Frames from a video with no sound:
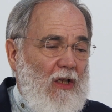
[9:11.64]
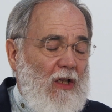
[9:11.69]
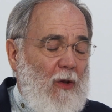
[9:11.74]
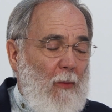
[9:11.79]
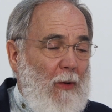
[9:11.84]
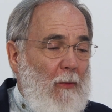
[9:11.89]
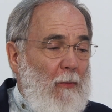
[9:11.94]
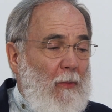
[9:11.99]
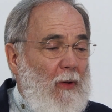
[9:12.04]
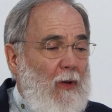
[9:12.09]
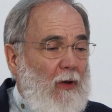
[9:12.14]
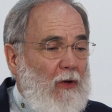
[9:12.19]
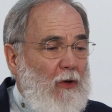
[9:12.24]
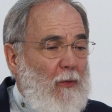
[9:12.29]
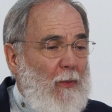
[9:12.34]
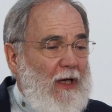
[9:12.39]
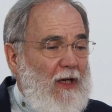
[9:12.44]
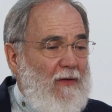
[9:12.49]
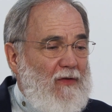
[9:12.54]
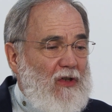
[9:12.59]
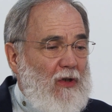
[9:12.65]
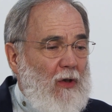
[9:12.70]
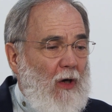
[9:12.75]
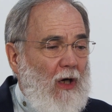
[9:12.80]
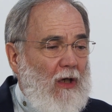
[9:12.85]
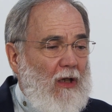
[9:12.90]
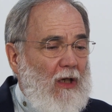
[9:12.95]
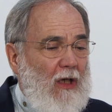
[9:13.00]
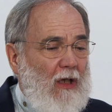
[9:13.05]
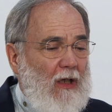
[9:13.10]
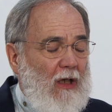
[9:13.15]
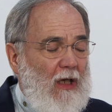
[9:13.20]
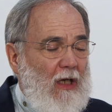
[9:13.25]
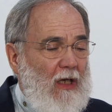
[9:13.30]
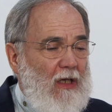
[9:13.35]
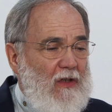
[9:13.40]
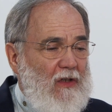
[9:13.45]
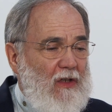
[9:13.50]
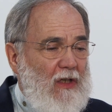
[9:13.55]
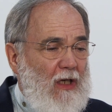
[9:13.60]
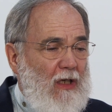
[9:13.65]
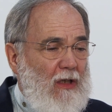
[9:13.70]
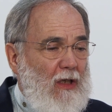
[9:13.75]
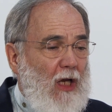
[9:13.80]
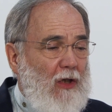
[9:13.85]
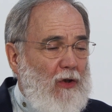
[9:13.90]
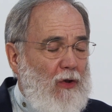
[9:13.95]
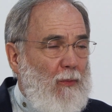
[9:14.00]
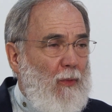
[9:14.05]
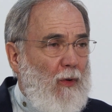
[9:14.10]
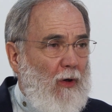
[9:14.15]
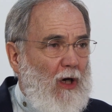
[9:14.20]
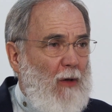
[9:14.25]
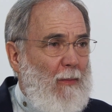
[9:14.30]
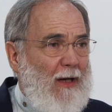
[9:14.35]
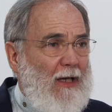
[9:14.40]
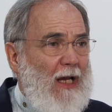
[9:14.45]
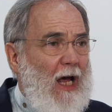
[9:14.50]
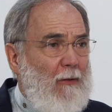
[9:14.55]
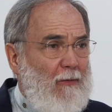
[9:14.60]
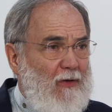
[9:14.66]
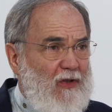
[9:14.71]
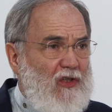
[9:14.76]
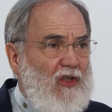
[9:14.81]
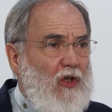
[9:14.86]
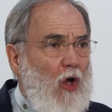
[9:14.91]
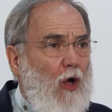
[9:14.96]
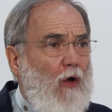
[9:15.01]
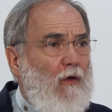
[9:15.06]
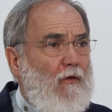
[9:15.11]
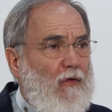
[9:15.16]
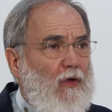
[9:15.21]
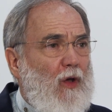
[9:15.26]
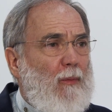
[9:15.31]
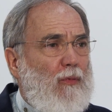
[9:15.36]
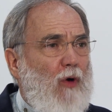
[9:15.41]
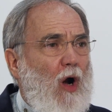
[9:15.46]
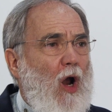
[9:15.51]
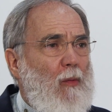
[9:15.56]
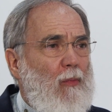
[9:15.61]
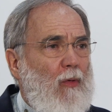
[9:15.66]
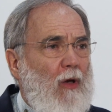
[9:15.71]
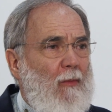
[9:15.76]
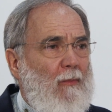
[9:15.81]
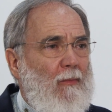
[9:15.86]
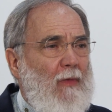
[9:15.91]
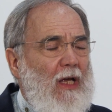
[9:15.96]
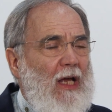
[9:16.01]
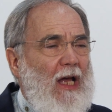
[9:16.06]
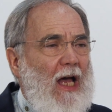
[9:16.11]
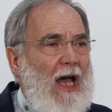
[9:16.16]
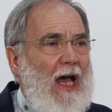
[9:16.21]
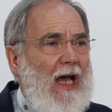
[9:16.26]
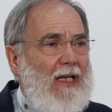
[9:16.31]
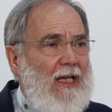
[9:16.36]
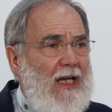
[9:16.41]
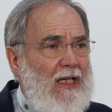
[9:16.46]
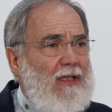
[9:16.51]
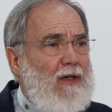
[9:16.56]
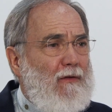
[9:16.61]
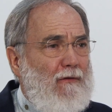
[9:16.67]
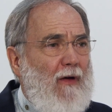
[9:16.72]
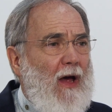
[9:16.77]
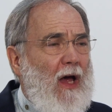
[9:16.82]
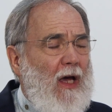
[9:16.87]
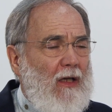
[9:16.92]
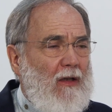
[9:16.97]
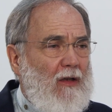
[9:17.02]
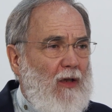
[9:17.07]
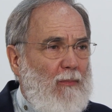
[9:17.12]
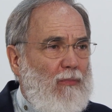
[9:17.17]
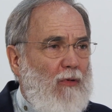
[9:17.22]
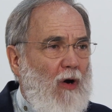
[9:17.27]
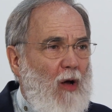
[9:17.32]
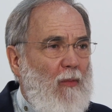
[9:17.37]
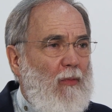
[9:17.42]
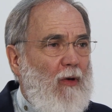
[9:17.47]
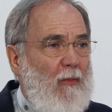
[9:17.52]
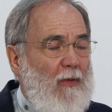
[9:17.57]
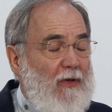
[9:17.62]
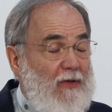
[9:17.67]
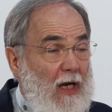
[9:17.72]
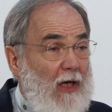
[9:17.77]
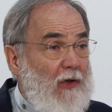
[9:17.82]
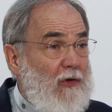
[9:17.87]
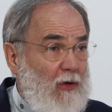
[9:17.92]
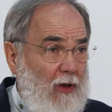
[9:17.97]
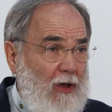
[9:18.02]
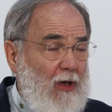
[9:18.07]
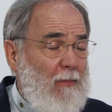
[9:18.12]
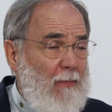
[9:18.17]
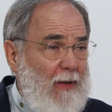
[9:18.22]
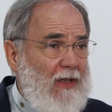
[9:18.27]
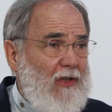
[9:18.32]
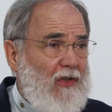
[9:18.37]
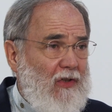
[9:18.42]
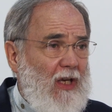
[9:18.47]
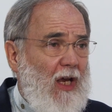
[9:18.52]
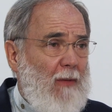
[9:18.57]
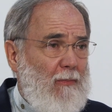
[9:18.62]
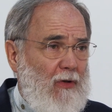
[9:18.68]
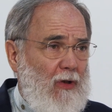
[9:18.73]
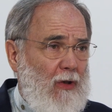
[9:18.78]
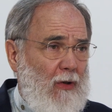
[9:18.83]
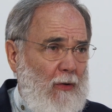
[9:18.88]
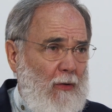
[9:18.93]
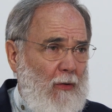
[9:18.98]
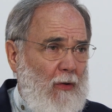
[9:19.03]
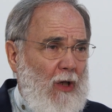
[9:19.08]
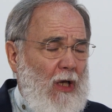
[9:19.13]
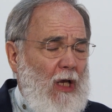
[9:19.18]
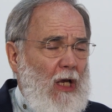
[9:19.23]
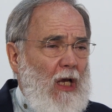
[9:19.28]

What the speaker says: The one good way of starting is not to worry about how we solve the problem. Identifying the problem is actually a big step too.